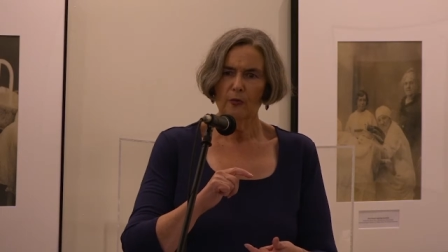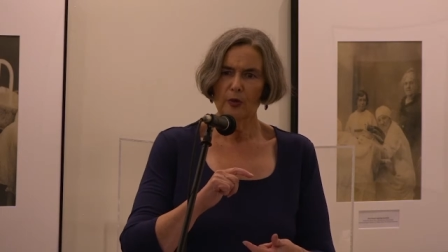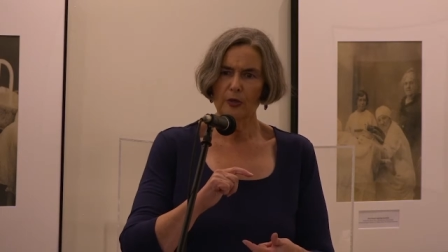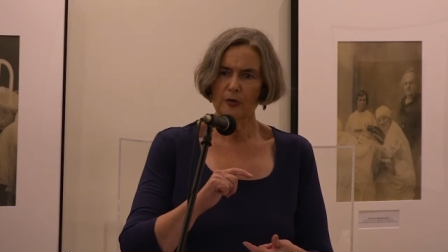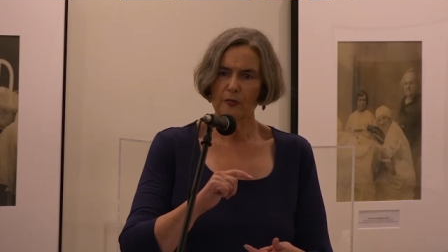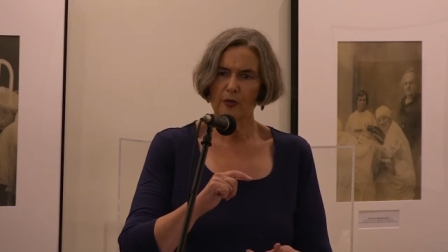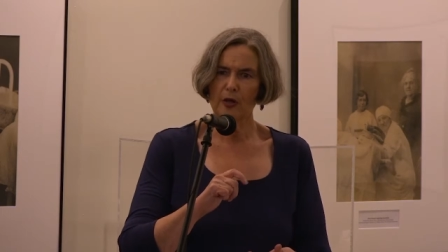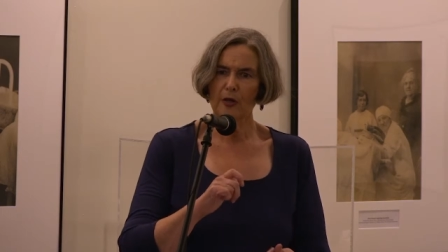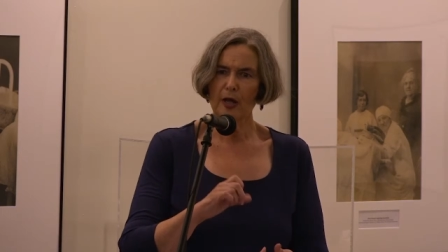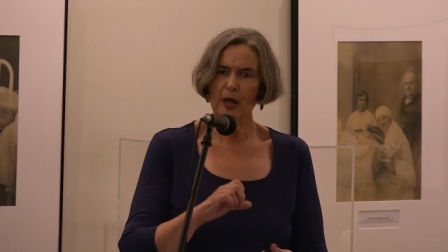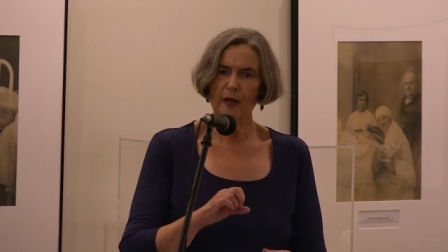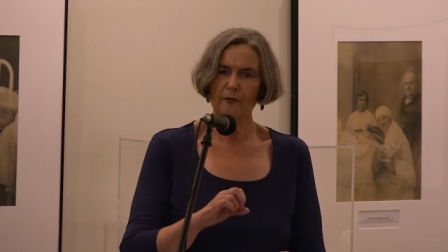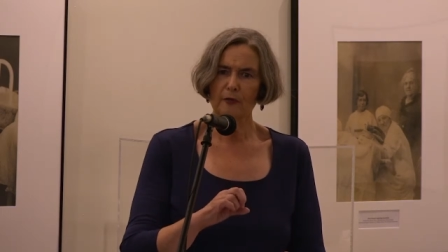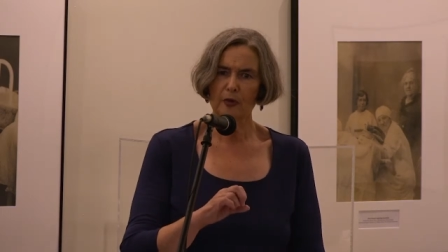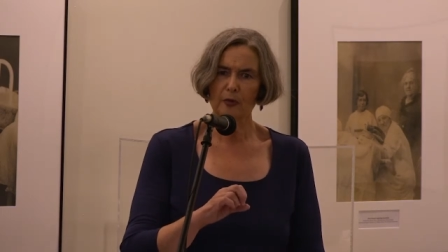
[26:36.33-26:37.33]
when you're going
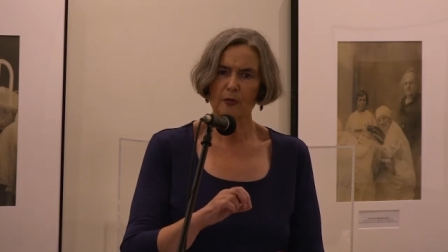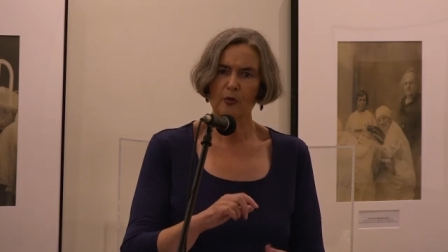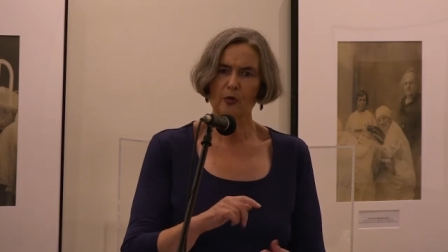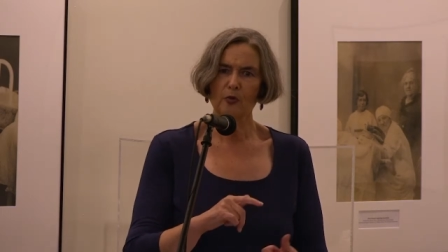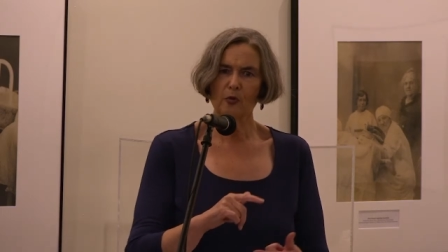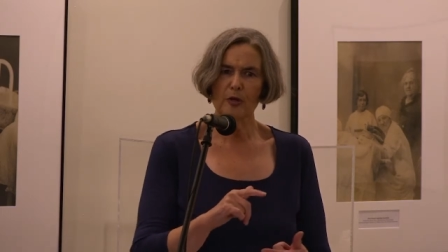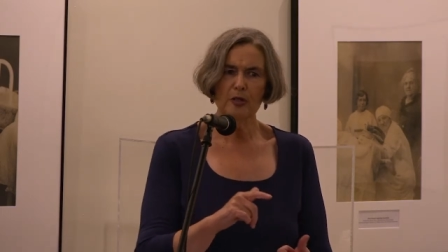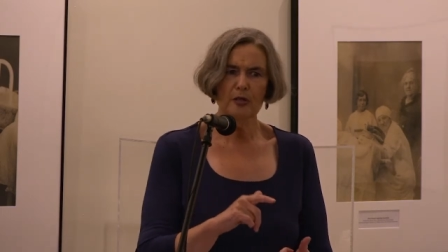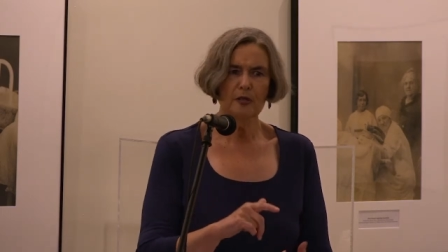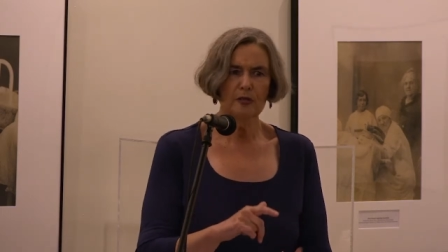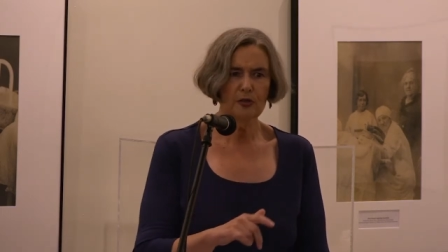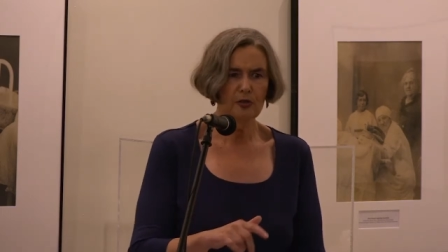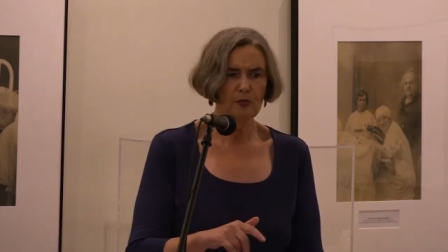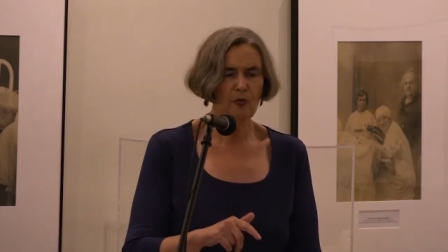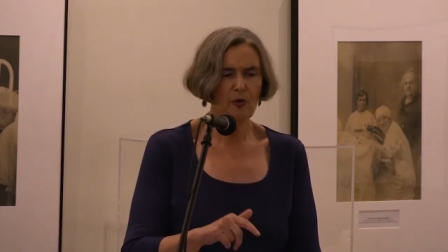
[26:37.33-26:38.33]
to have your
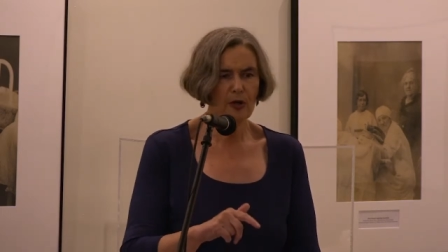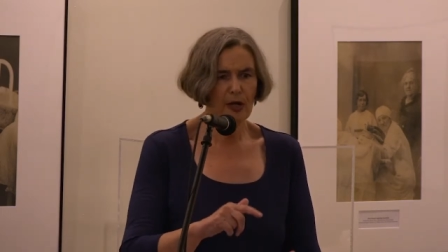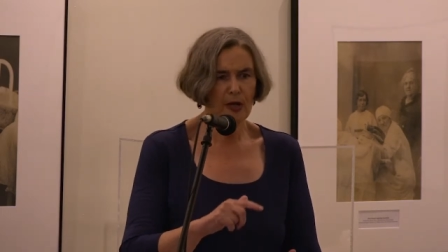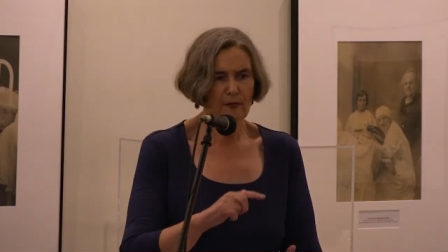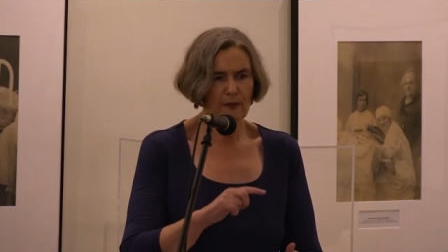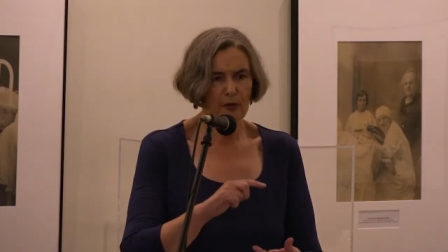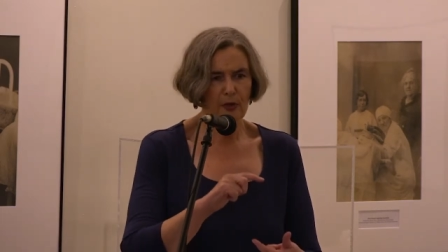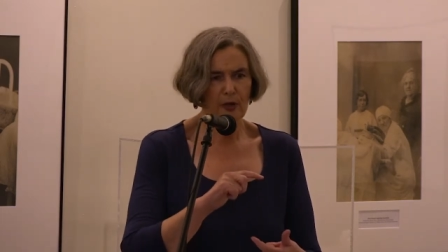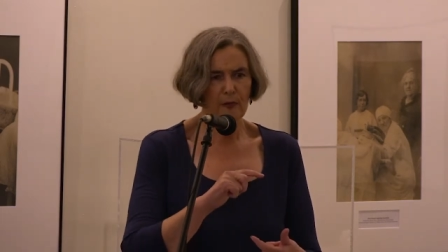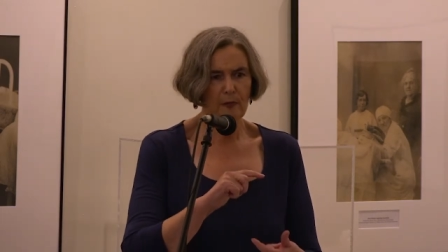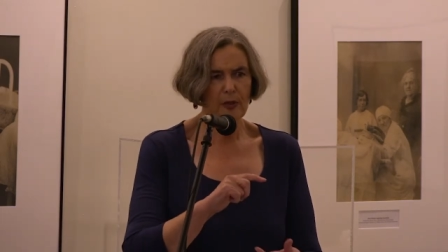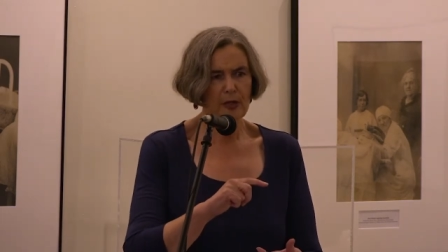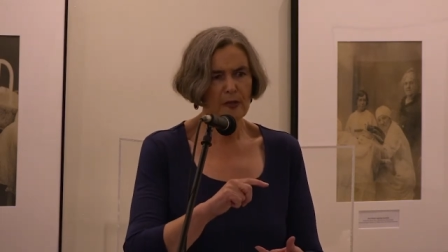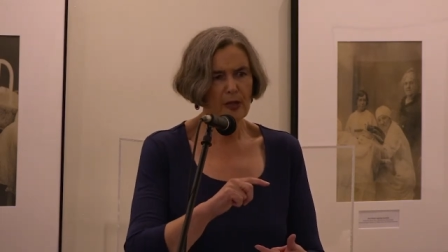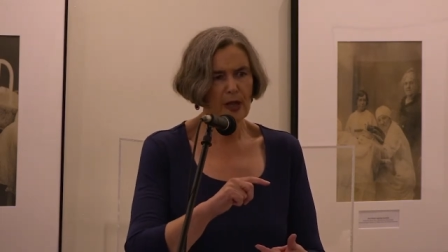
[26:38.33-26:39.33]
greens and what have you,
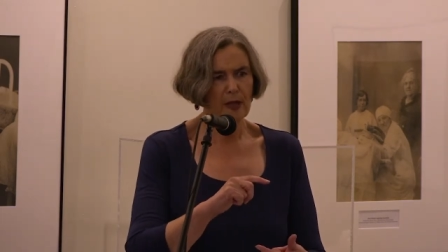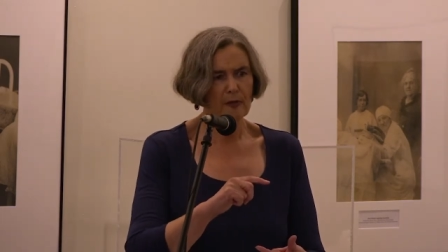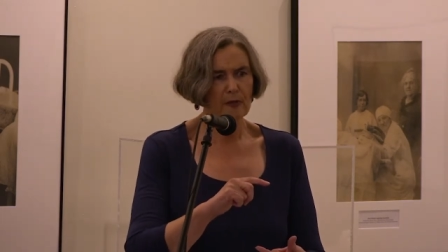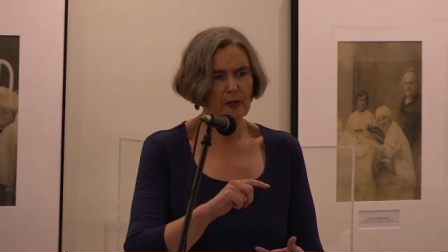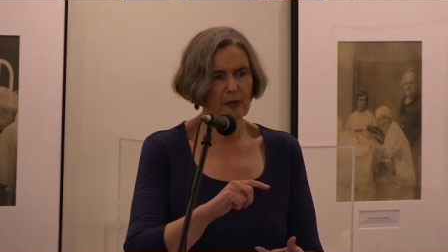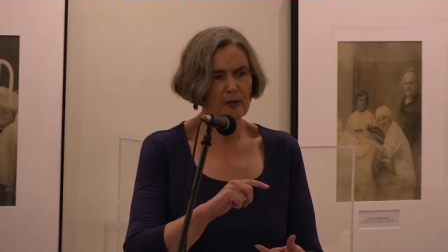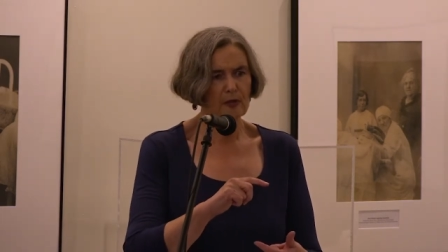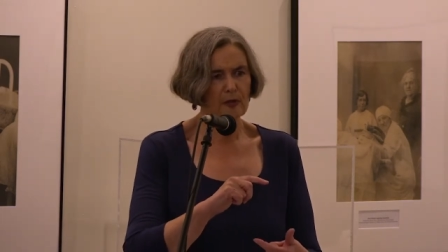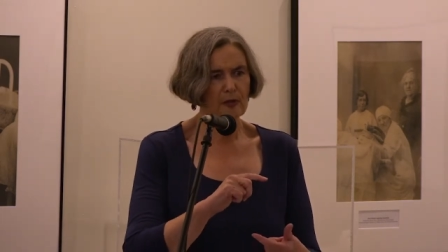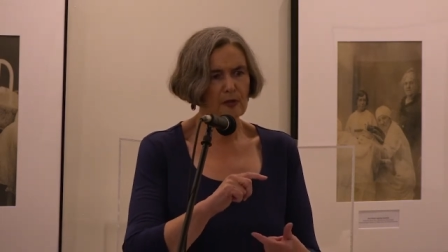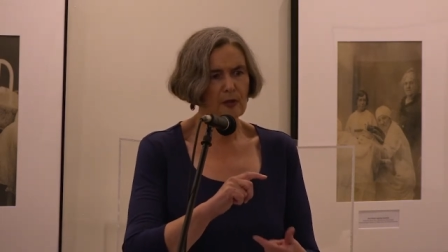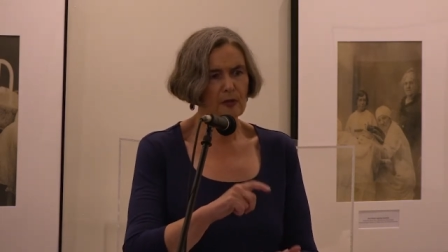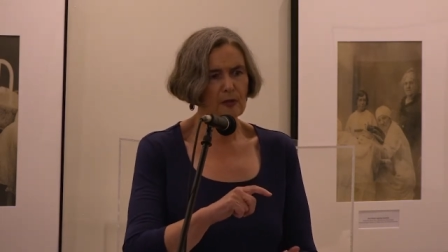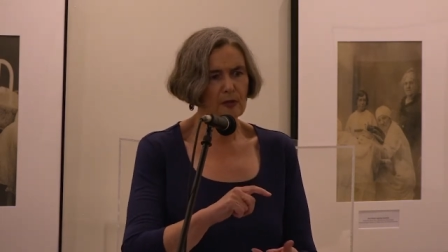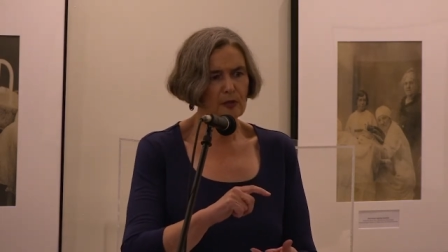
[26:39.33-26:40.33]
there'd be
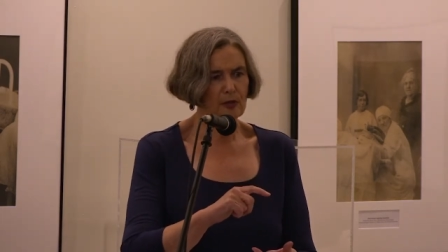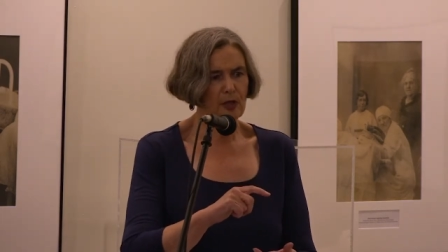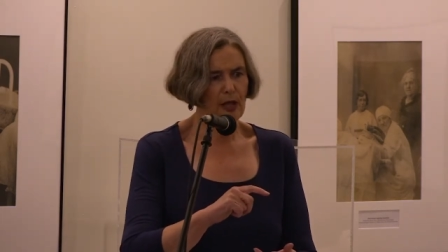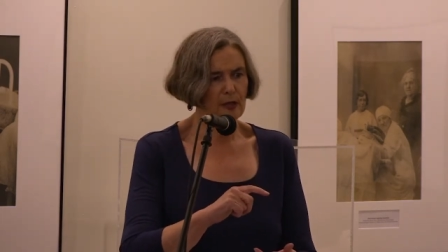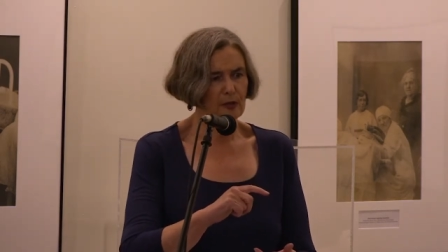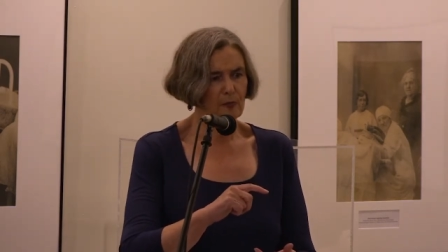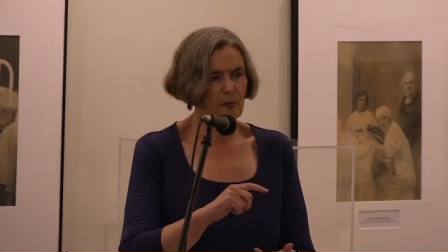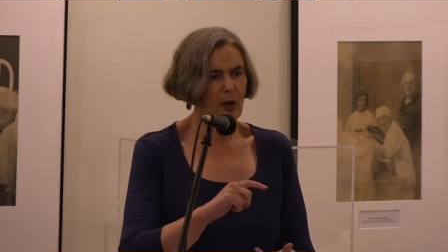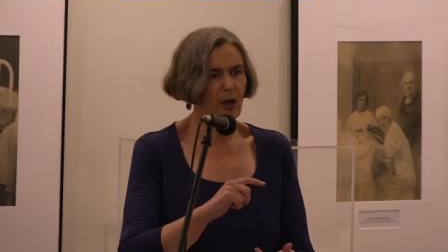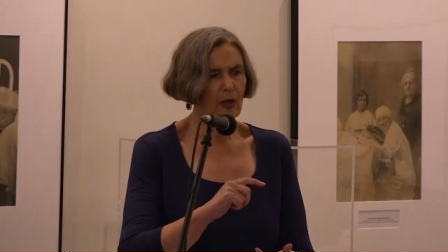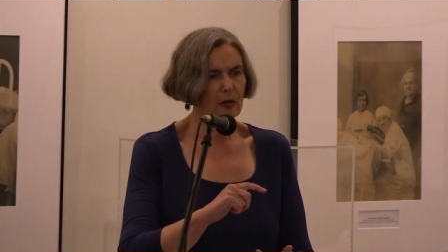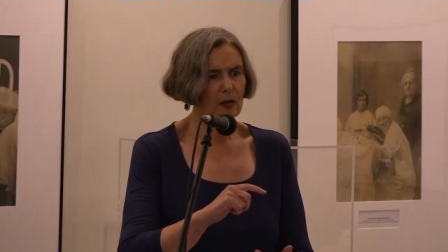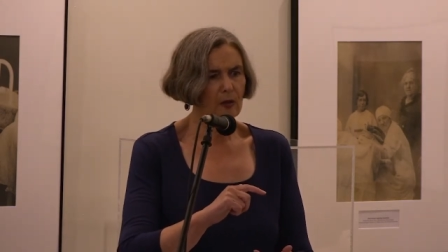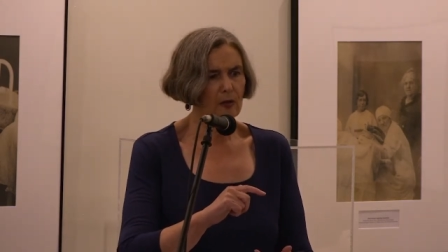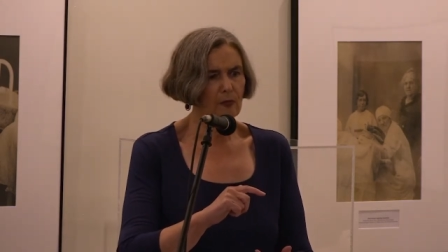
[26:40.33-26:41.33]
that
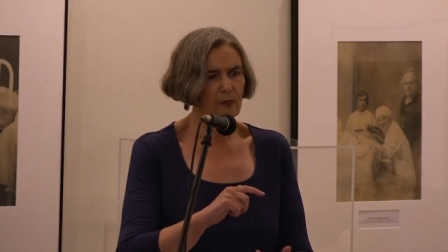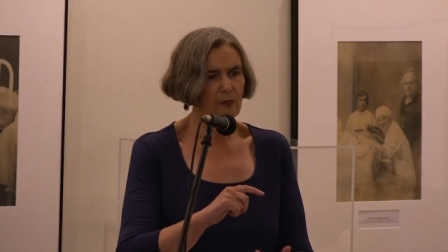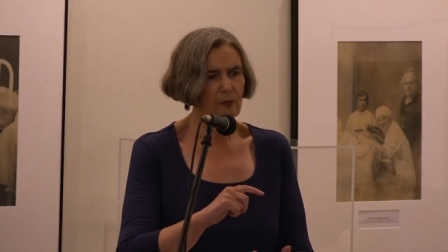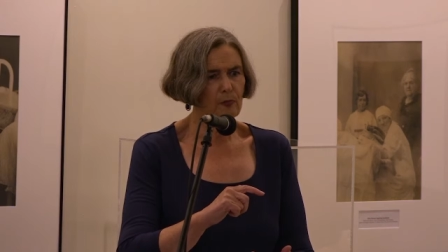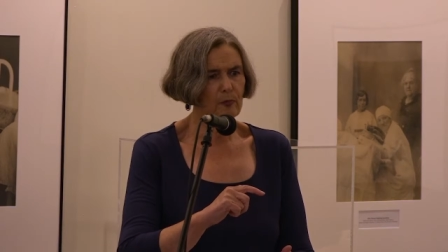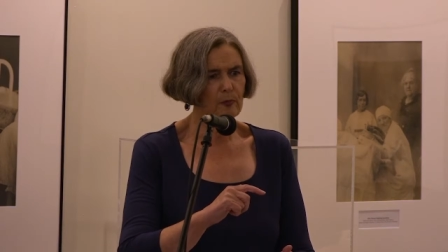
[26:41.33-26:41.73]
bottle